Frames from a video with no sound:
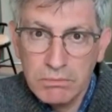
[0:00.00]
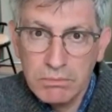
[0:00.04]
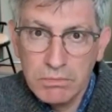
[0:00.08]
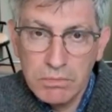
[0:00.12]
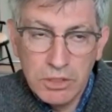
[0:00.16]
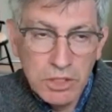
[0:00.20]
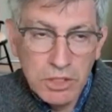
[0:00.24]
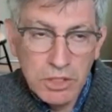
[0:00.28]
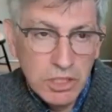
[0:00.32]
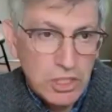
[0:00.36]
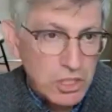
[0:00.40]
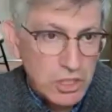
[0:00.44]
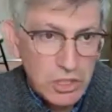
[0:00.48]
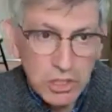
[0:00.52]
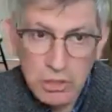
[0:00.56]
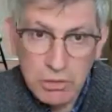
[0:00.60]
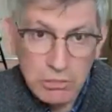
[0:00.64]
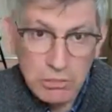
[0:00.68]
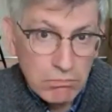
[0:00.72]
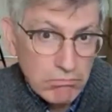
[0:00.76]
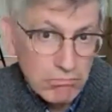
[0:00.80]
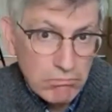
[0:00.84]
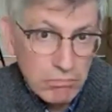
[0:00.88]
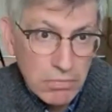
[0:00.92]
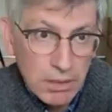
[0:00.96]
We just
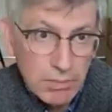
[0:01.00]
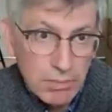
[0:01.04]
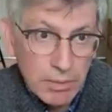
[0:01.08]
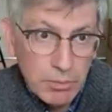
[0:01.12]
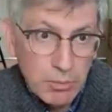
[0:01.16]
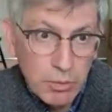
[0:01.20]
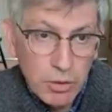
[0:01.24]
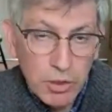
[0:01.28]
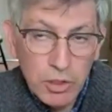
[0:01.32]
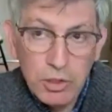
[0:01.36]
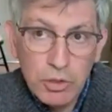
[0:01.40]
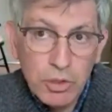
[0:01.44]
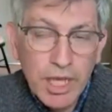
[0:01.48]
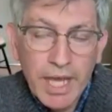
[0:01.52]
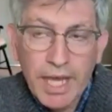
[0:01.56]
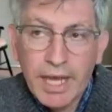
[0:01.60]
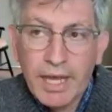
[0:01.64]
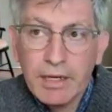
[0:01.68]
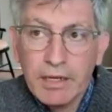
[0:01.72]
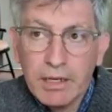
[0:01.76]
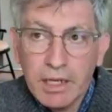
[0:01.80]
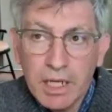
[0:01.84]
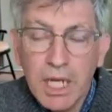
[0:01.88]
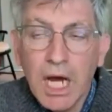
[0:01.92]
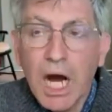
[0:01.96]
do. I mean, you
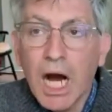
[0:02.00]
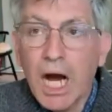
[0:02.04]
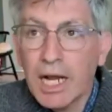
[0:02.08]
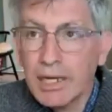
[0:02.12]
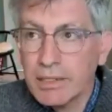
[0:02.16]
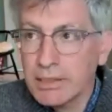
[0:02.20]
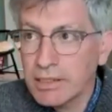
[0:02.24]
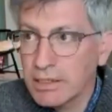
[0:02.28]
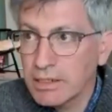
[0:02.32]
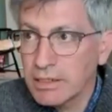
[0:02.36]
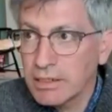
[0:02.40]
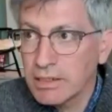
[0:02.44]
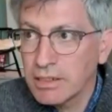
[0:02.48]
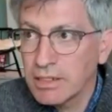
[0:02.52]
can't not